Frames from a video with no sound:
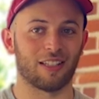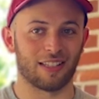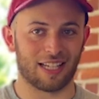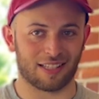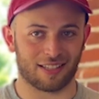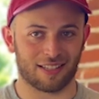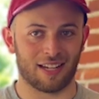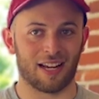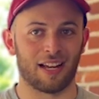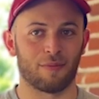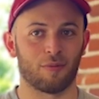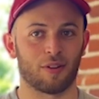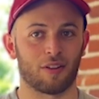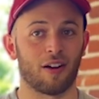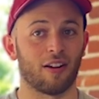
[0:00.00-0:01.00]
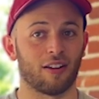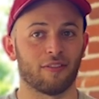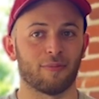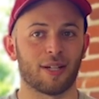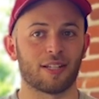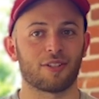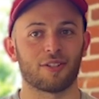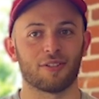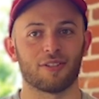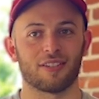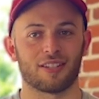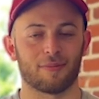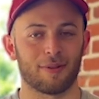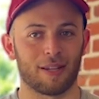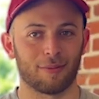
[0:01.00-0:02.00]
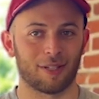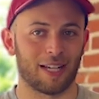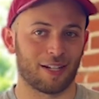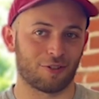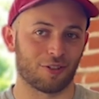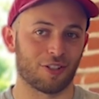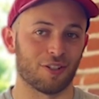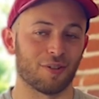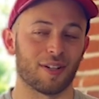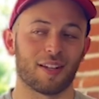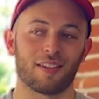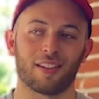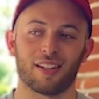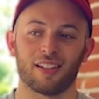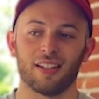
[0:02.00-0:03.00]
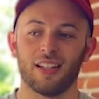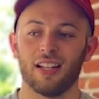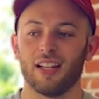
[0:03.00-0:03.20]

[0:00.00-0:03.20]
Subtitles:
less time with all of my students to be able to actually do anything.